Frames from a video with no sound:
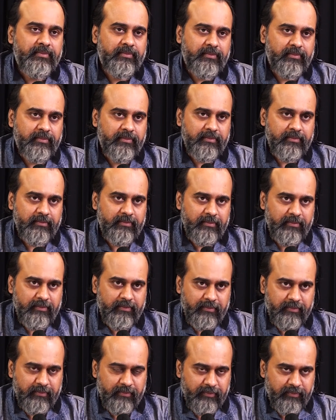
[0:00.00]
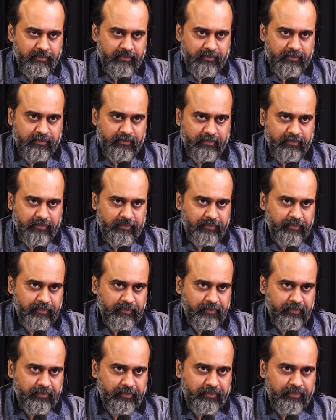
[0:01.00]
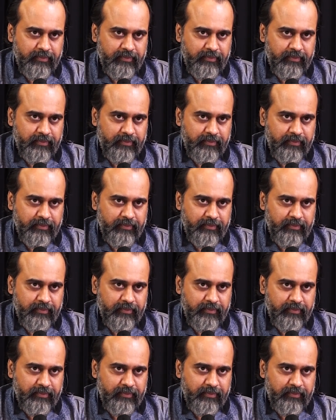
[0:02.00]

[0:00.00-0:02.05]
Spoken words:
(silence)